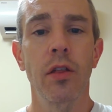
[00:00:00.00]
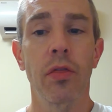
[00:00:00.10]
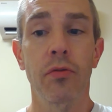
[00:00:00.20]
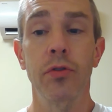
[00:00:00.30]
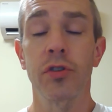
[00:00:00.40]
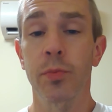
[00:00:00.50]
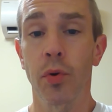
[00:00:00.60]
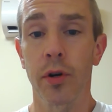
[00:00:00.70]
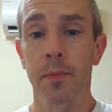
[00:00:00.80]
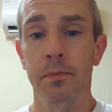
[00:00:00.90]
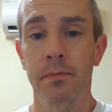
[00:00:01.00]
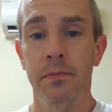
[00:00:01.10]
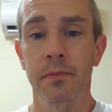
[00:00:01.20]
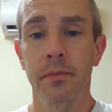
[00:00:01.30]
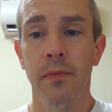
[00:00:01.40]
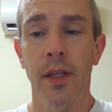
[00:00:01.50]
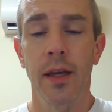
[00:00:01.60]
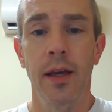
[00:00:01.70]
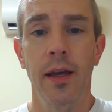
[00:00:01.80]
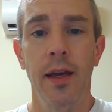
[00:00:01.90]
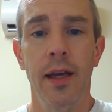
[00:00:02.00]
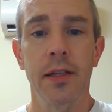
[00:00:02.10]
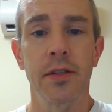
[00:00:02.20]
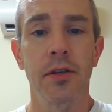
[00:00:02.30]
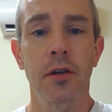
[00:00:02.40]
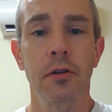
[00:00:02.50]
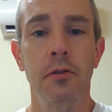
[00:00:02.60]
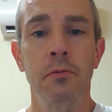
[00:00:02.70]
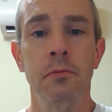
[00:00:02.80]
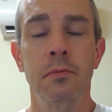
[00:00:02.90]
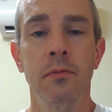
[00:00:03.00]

through sport. And so